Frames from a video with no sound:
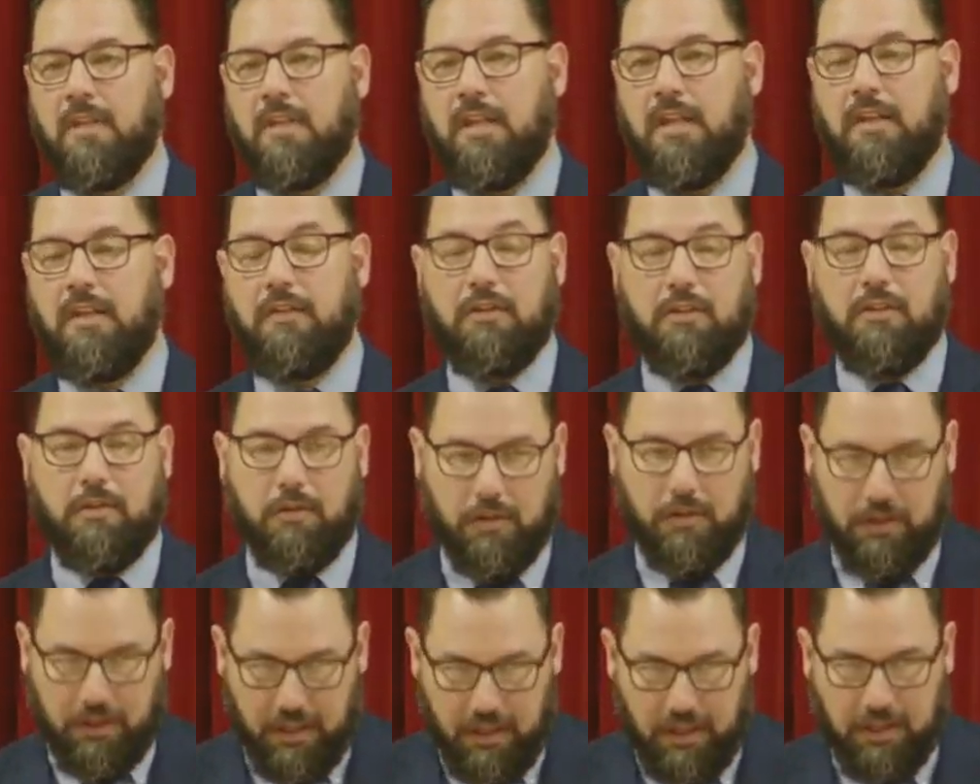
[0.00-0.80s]
It,
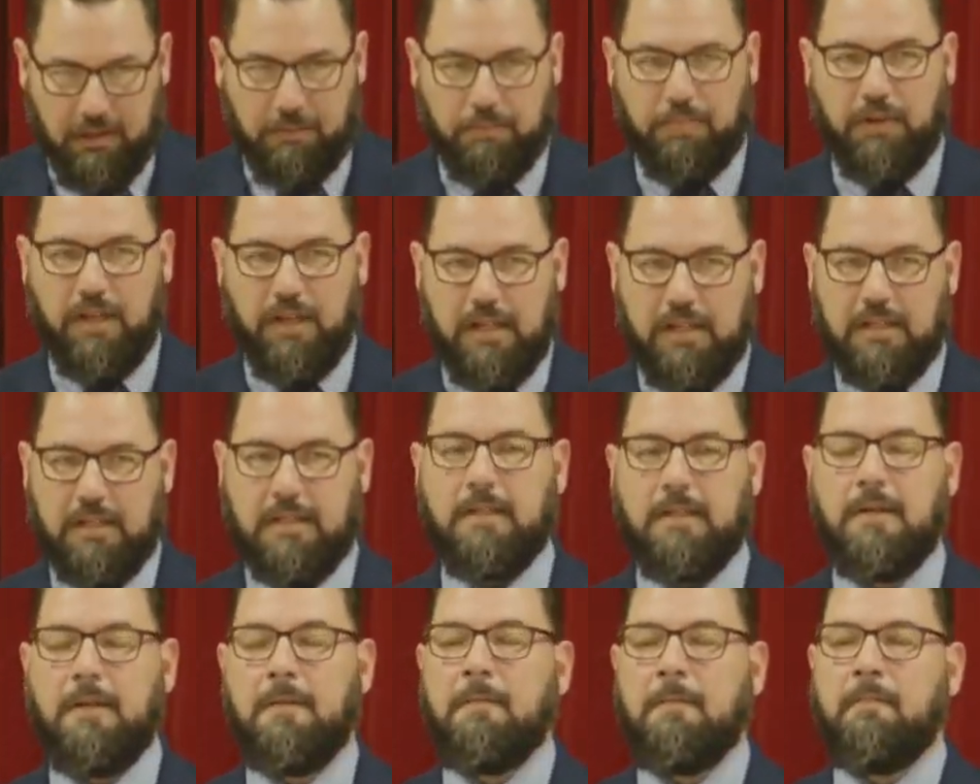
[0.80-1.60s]
think, please.
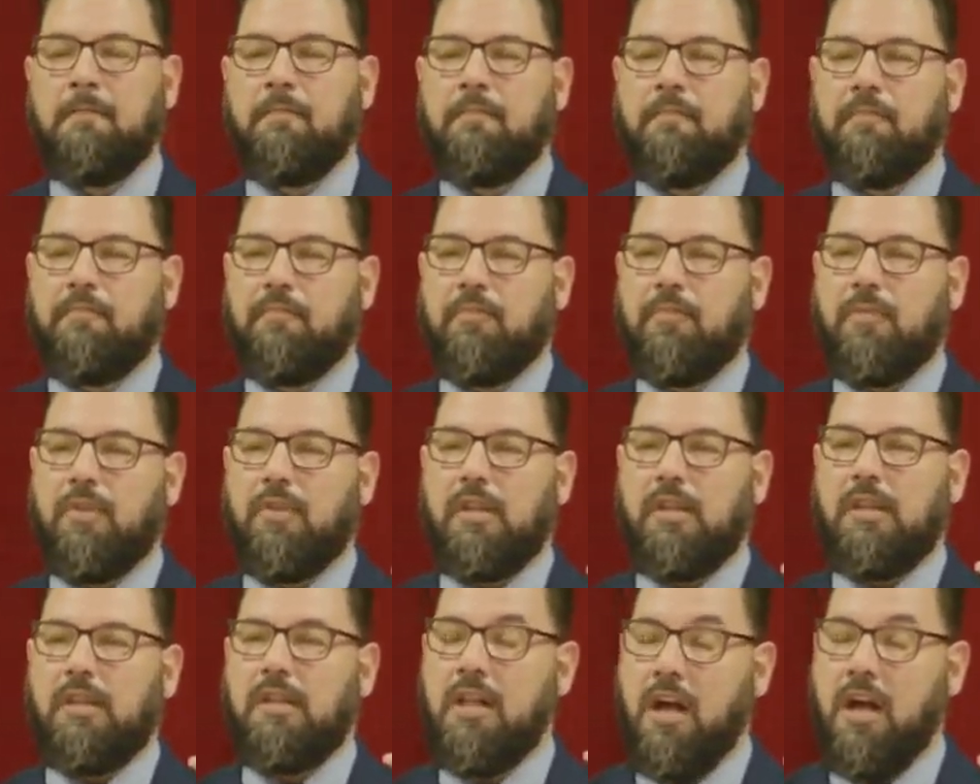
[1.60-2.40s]

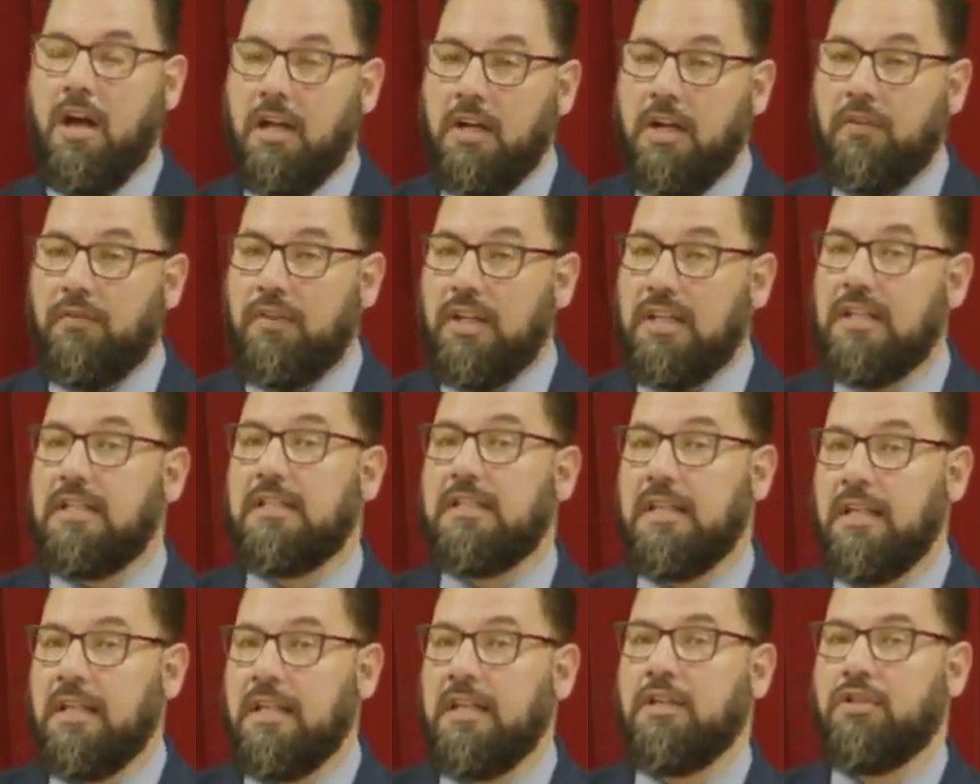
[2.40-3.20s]
None of these
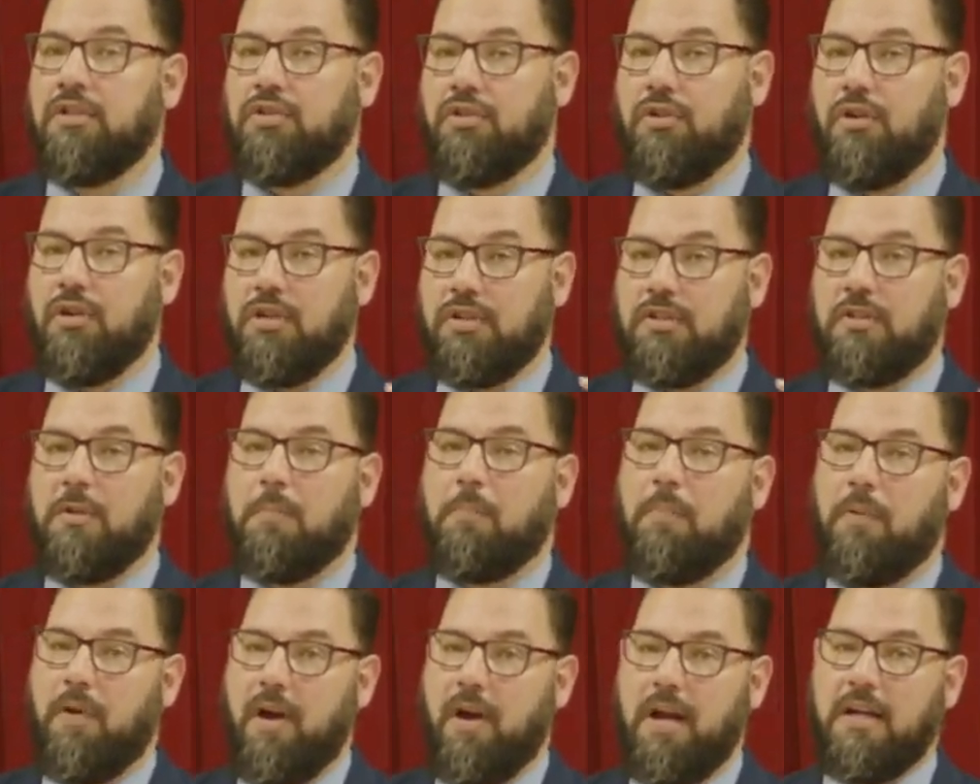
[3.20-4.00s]
things are a
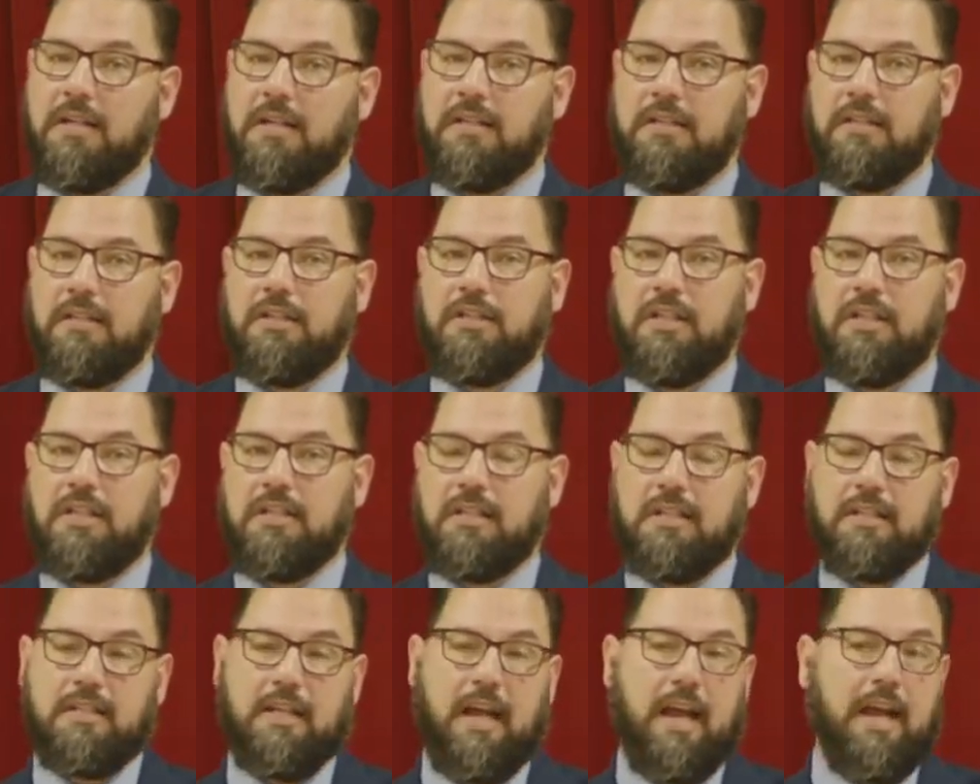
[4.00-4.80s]
surprise to
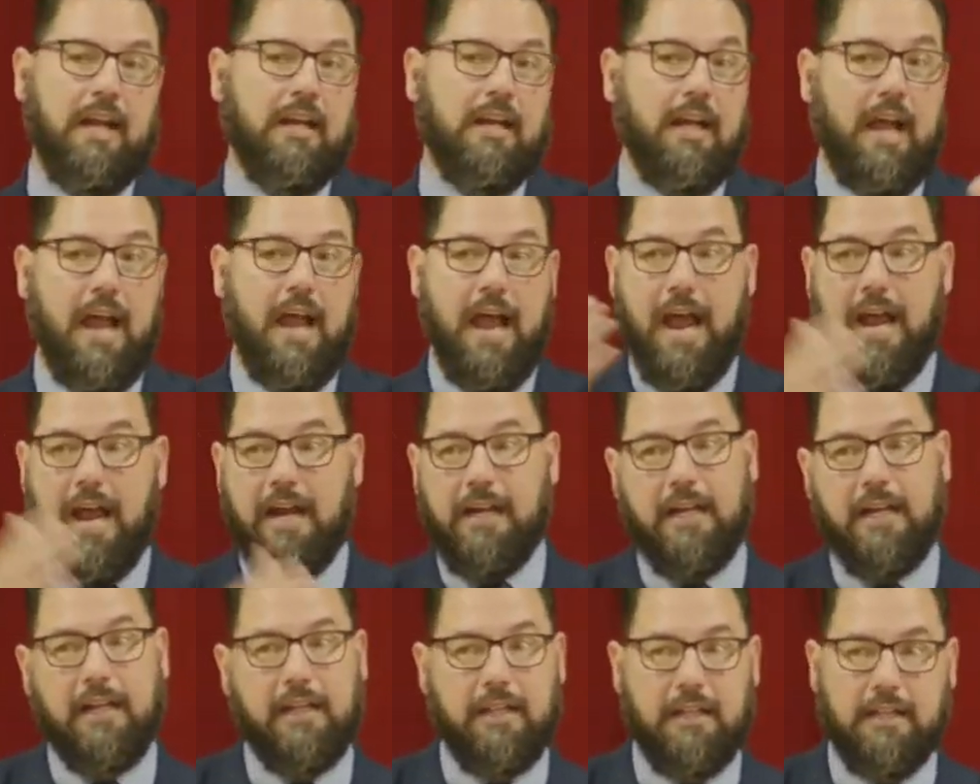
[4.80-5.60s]
Jesus. I
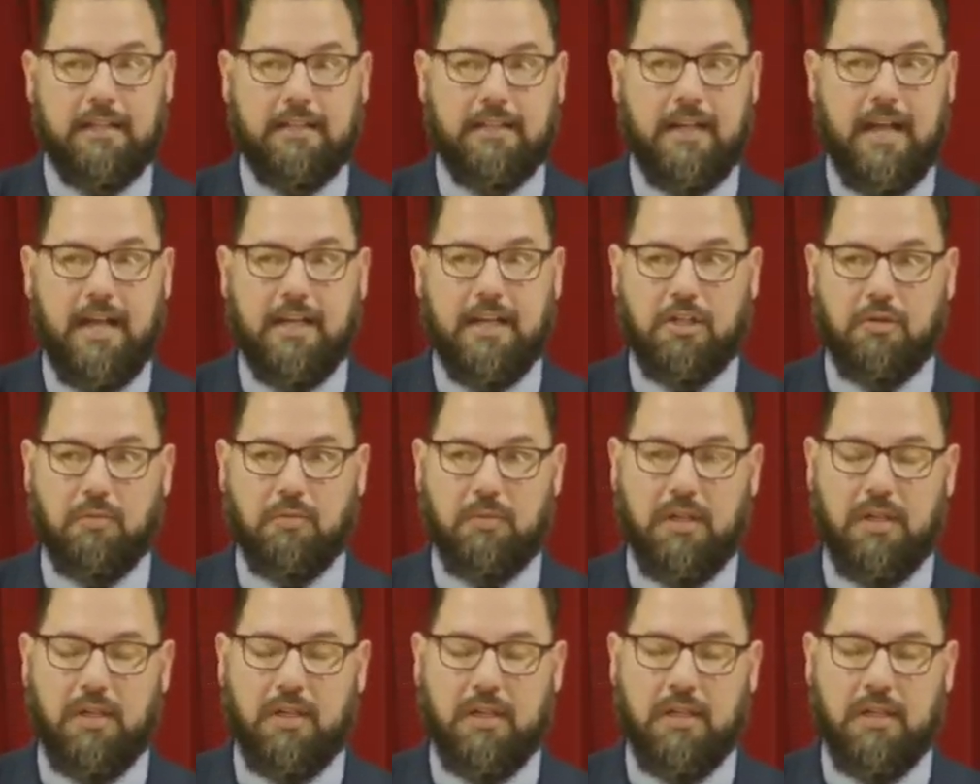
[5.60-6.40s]
highlighted this last
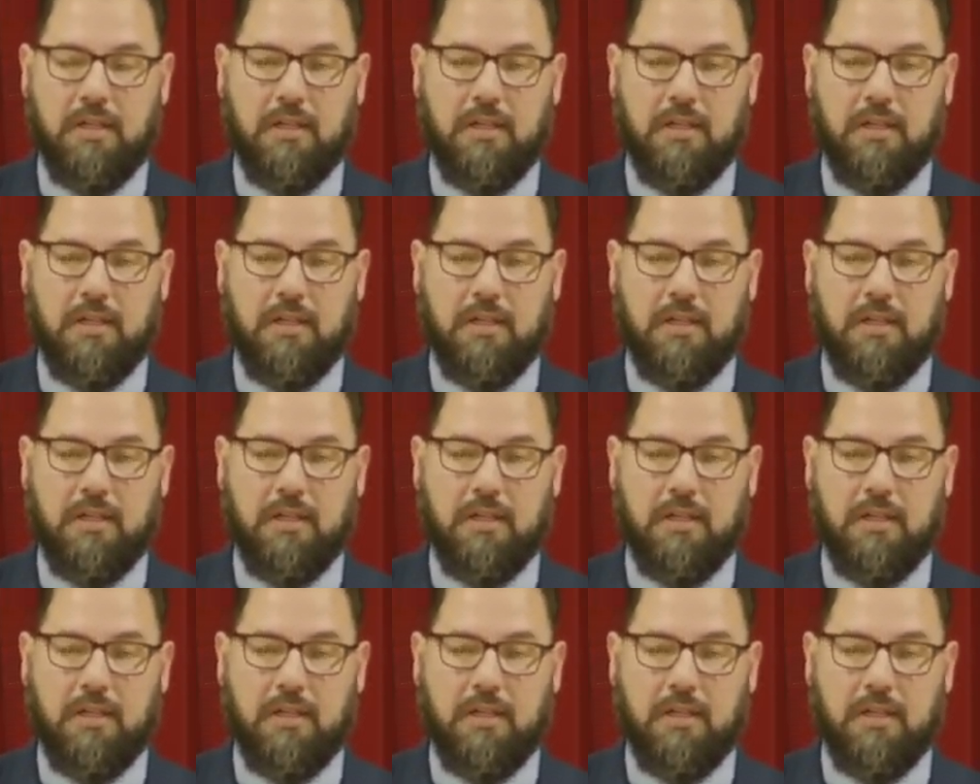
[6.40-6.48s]
week.